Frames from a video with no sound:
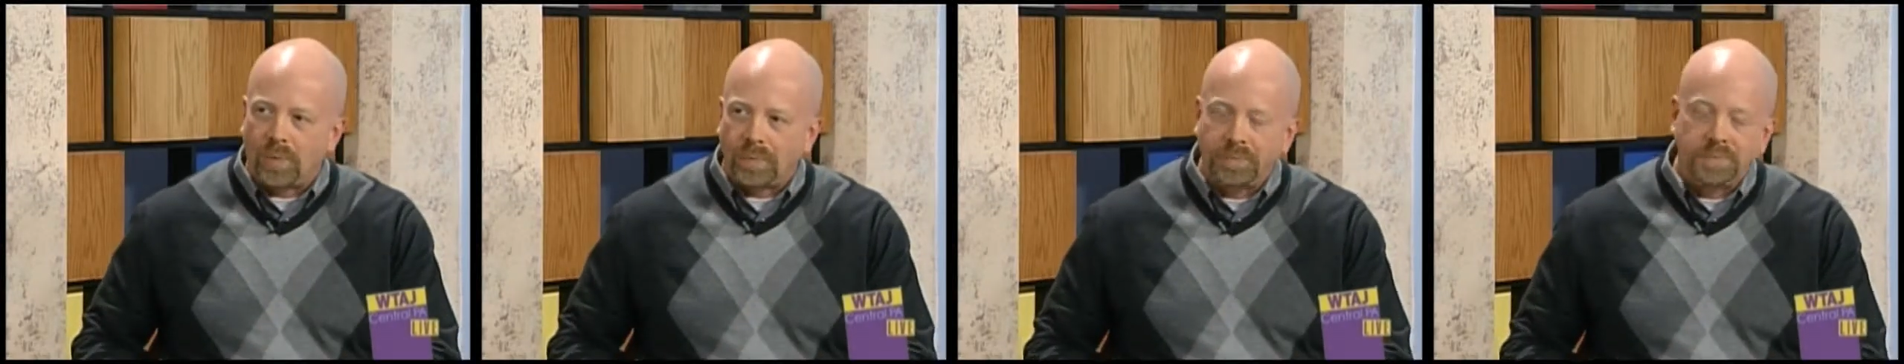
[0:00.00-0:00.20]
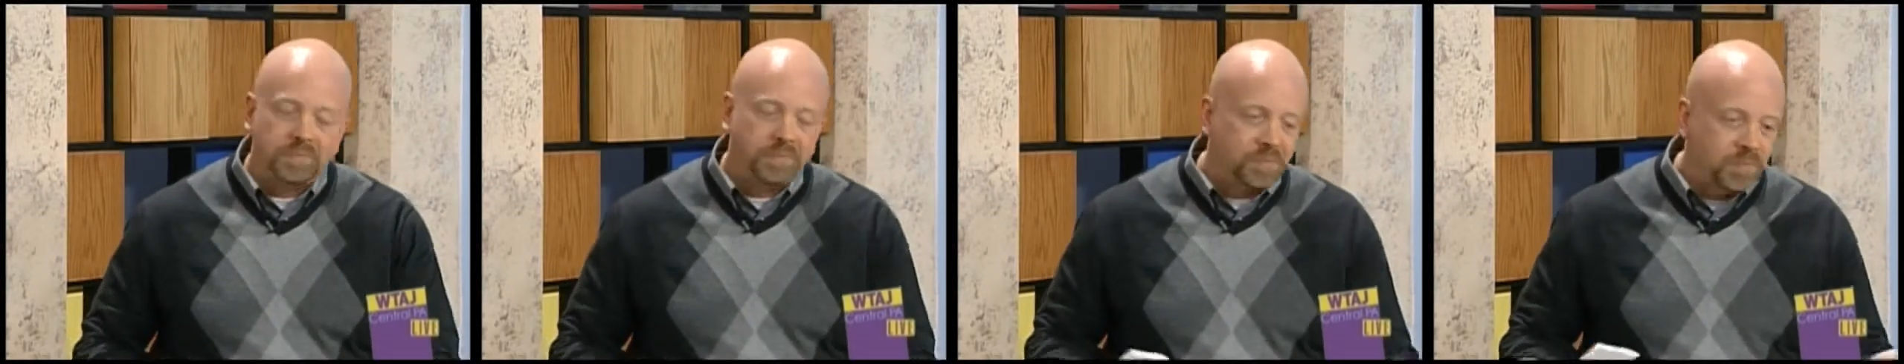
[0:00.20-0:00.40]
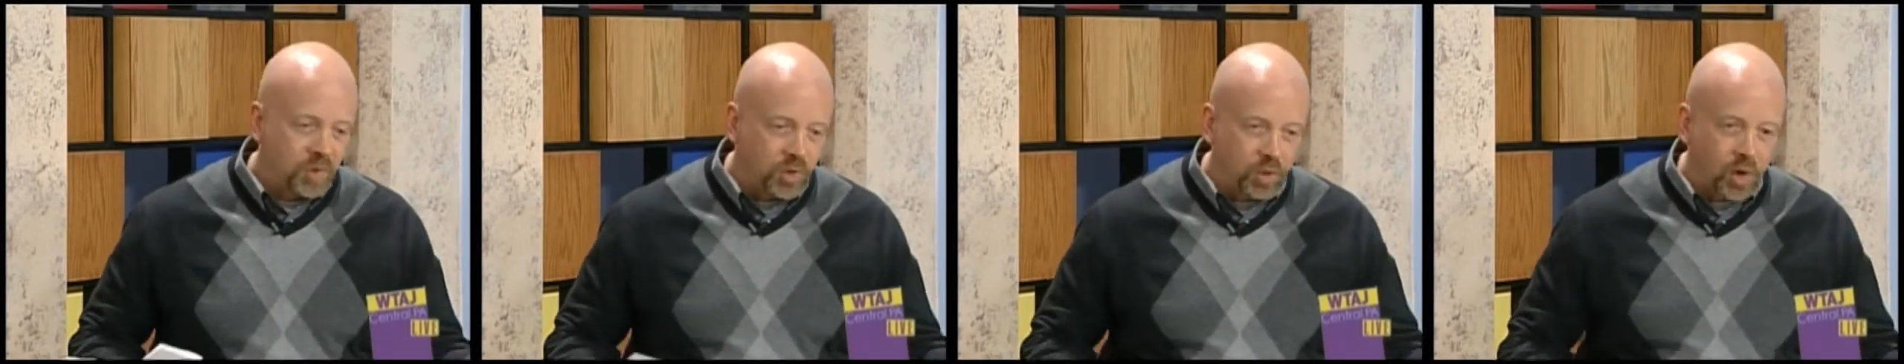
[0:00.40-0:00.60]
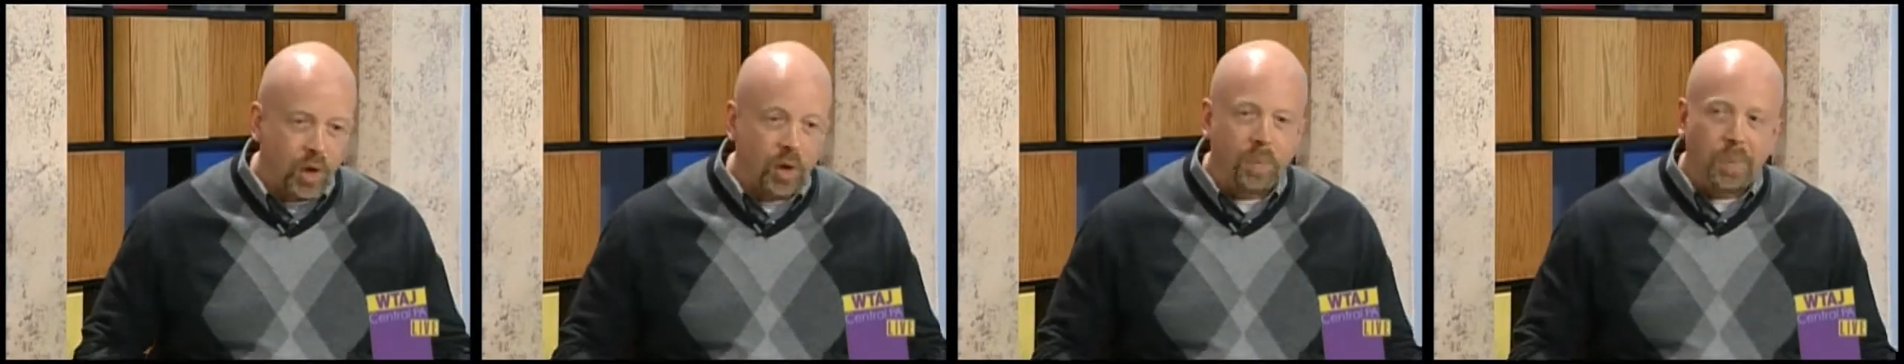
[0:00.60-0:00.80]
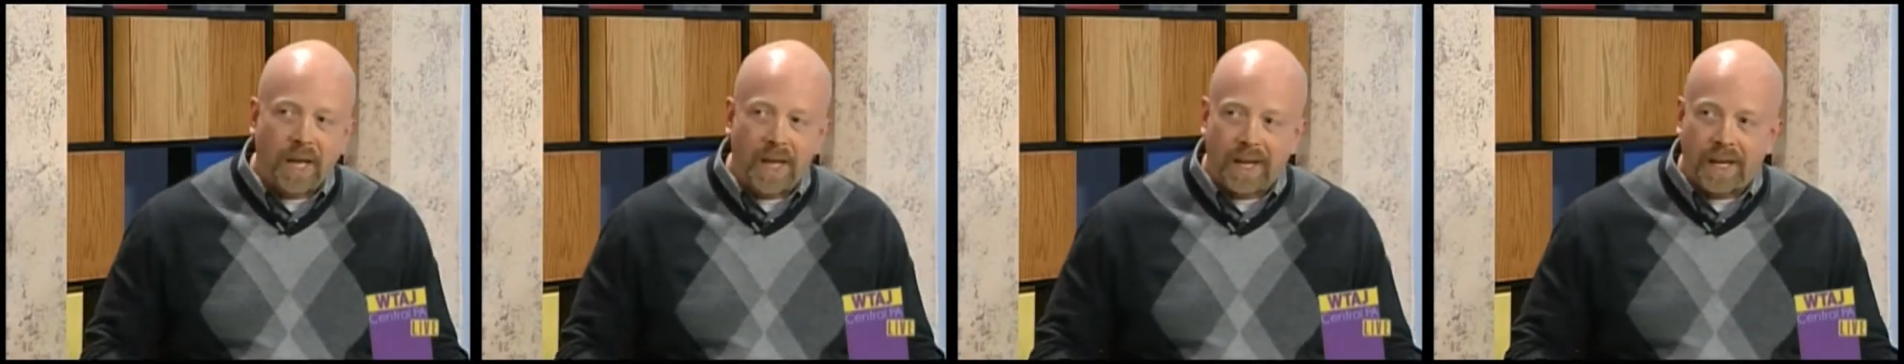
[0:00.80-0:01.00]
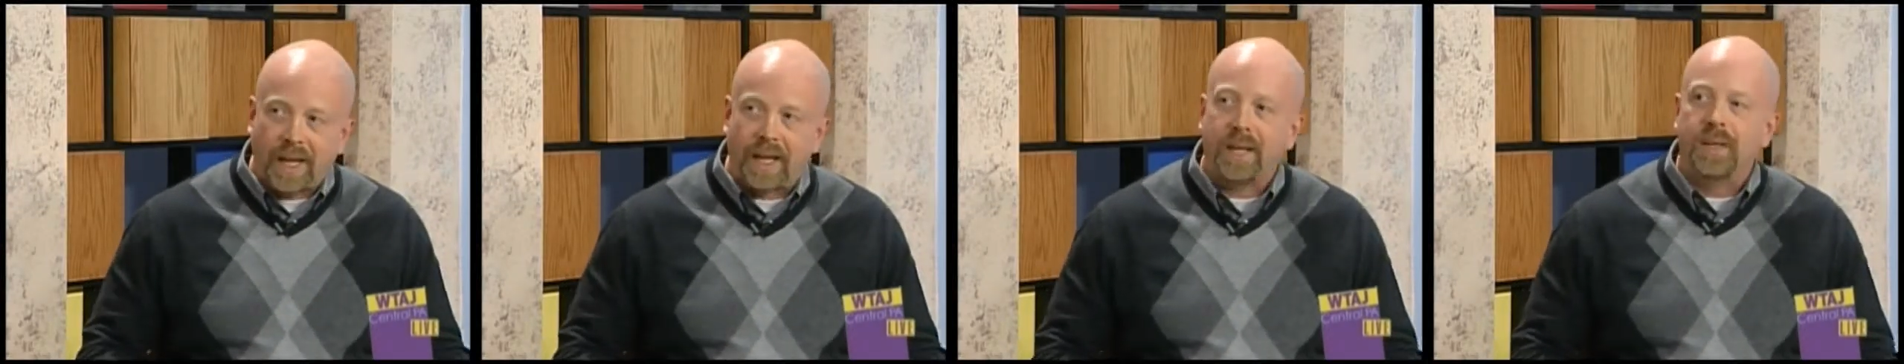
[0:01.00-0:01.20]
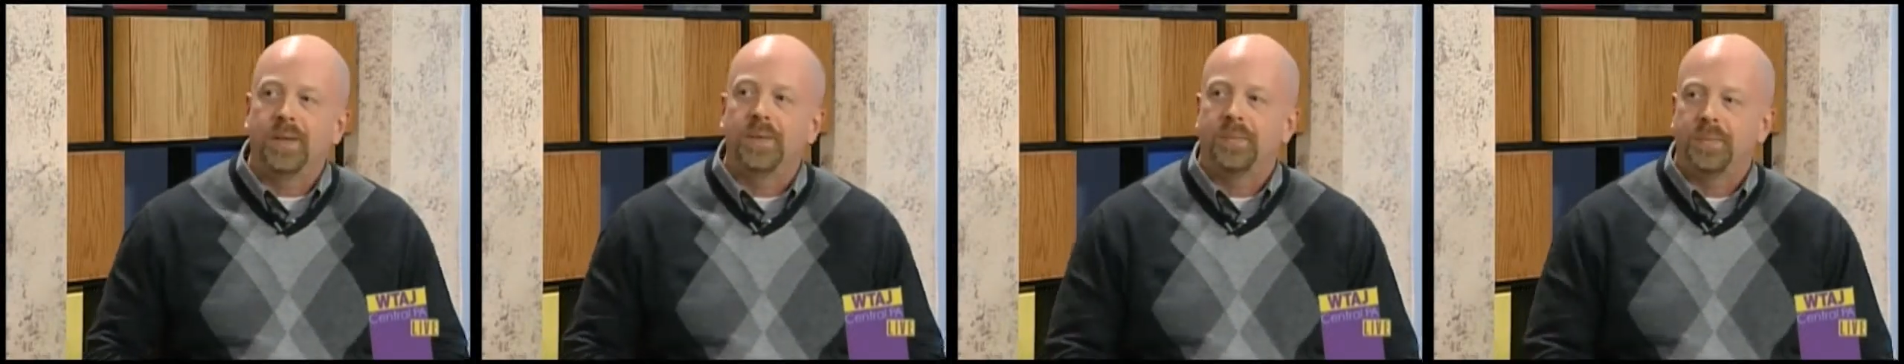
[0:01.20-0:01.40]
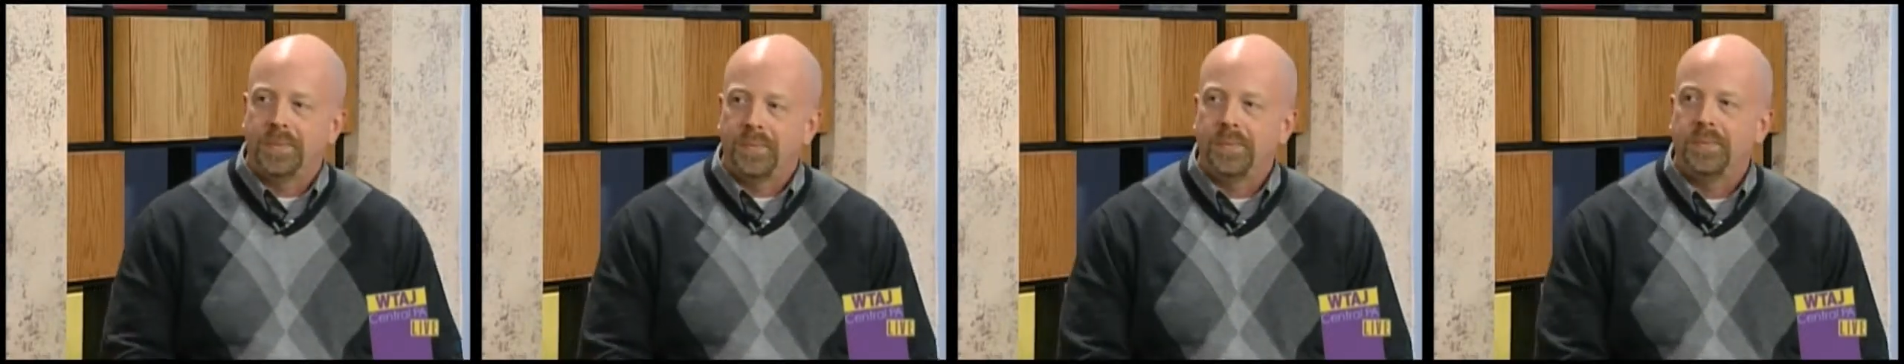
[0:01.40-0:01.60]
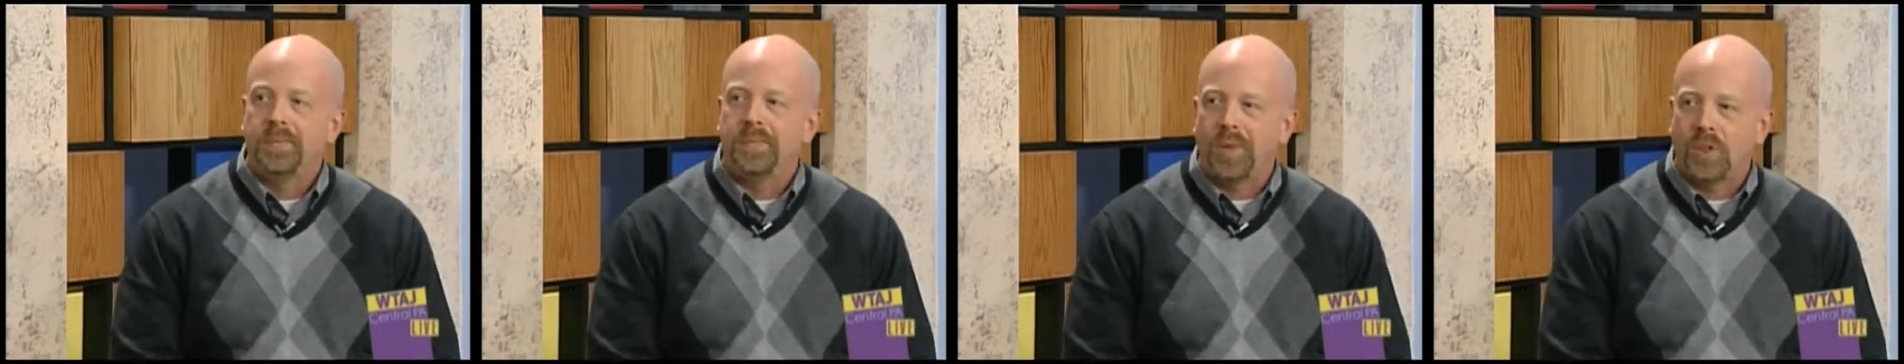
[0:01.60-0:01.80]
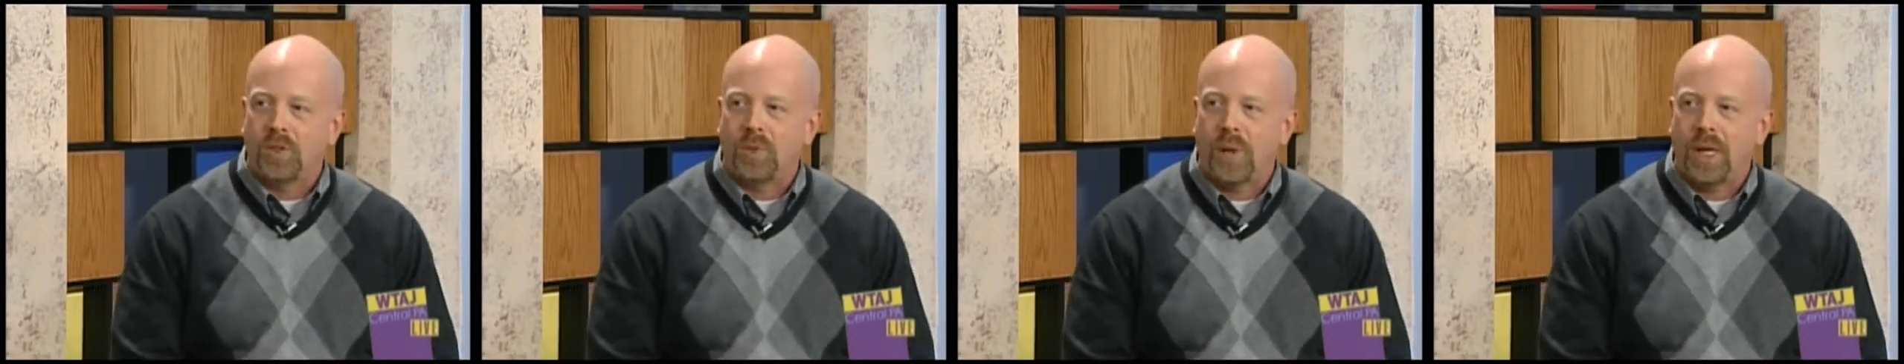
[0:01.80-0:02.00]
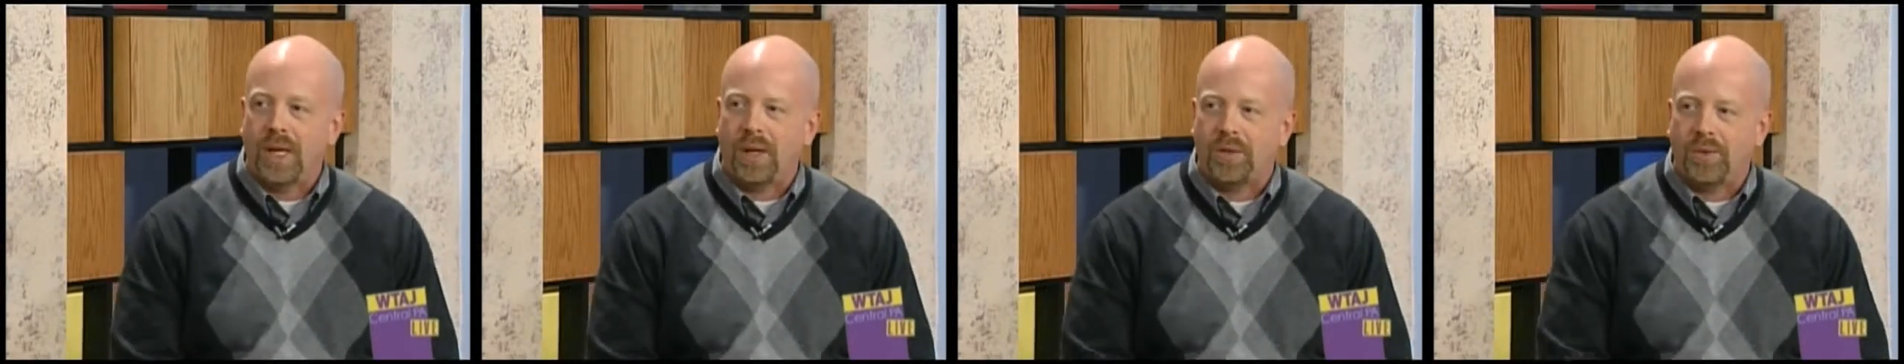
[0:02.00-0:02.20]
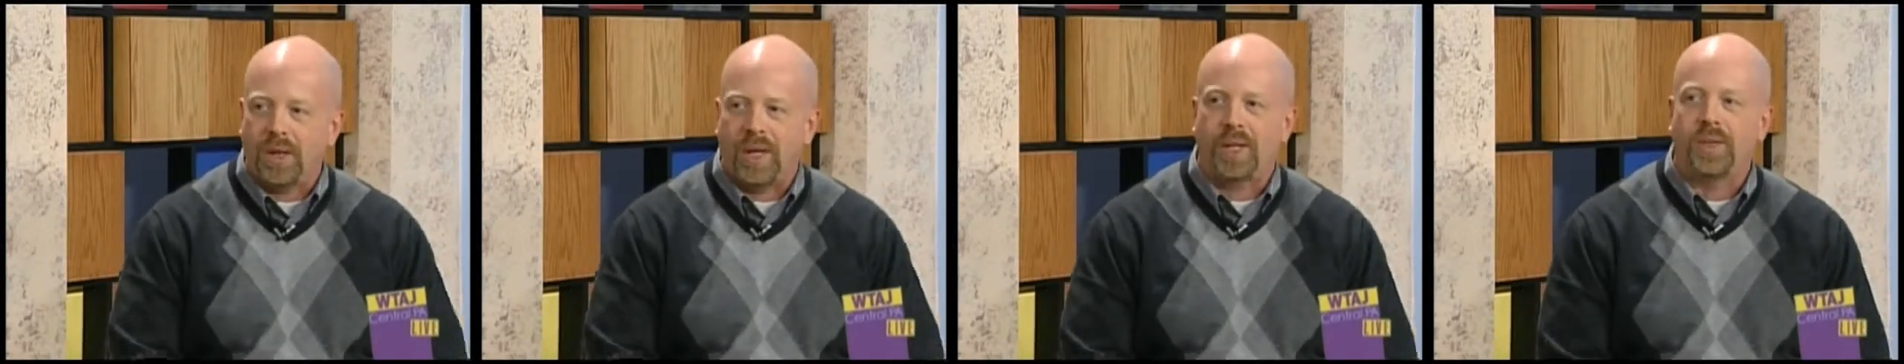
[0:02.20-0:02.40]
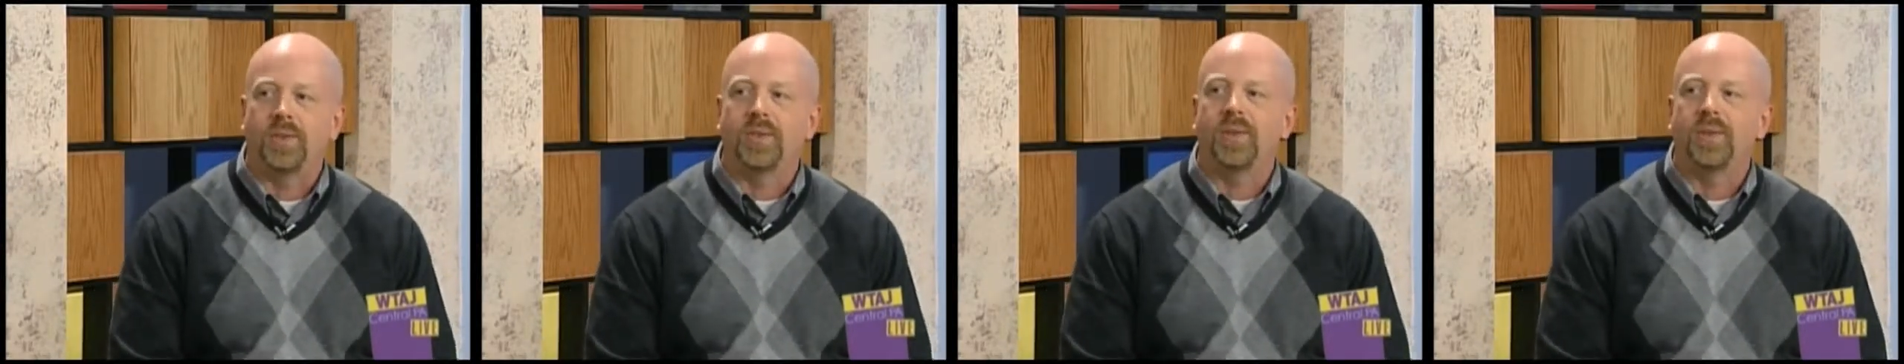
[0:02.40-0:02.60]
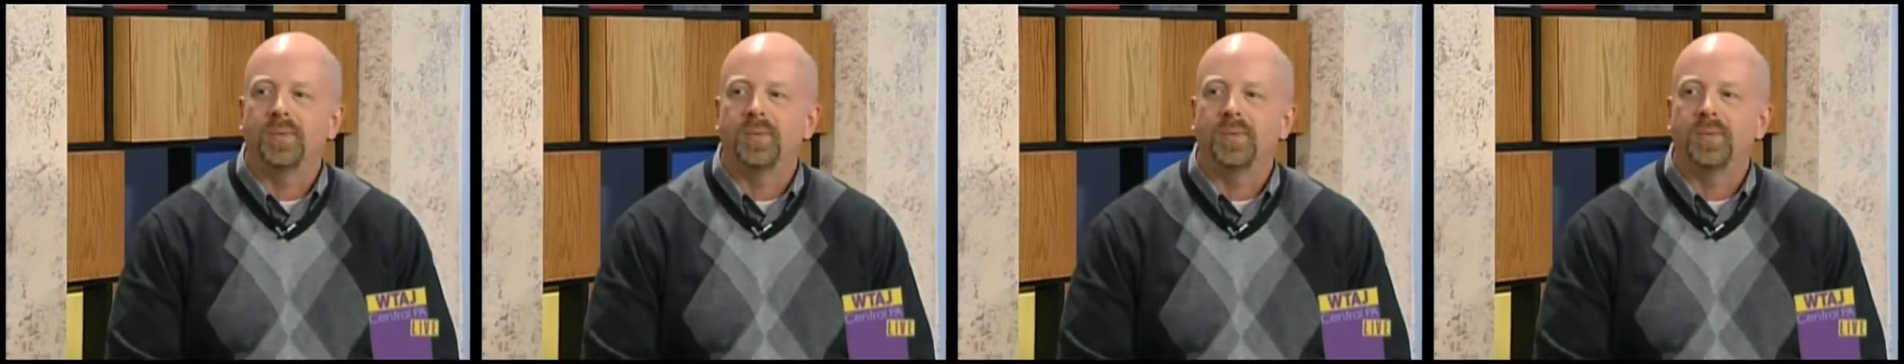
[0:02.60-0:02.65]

Mm. Hmm. So don't panic. Yeah, that's okay. great advice.